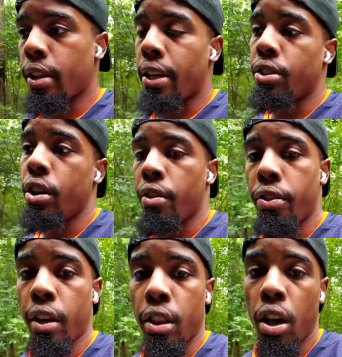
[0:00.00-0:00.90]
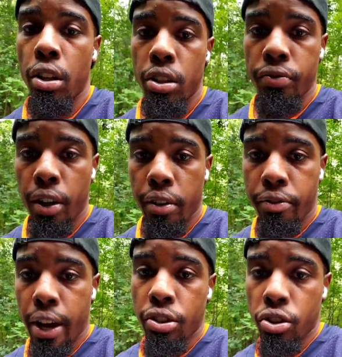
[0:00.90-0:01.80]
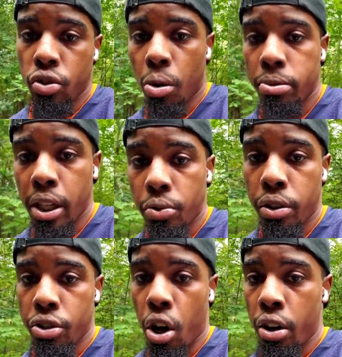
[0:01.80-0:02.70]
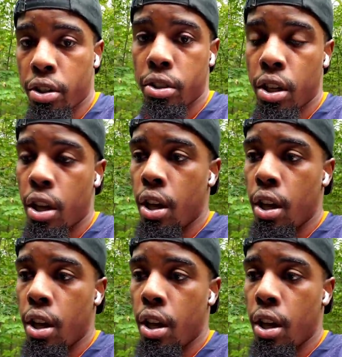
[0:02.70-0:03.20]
That's another thing. A lot of these fucking fans are so obsessed with these artists